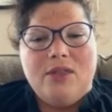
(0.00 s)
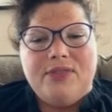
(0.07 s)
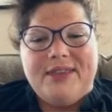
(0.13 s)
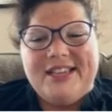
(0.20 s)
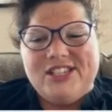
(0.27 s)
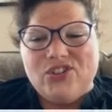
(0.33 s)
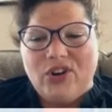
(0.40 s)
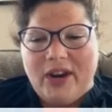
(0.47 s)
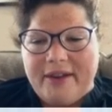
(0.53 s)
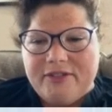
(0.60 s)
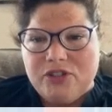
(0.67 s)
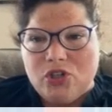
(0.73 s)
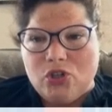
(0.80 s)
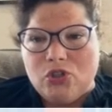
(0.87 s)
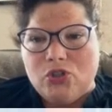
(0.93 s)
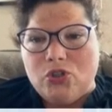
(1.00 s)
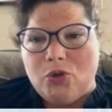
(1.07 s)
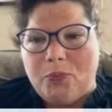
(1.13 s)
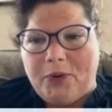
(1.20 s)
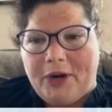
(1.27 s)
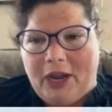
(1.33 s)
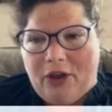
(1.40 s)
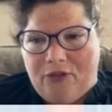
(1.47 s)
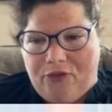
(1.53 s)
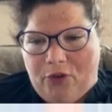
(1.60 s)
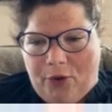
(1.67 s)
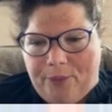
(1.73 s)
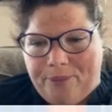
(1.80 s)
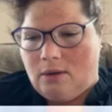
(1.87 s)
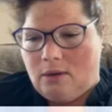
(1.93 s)
These graphs are super
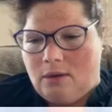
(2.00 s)
helpful.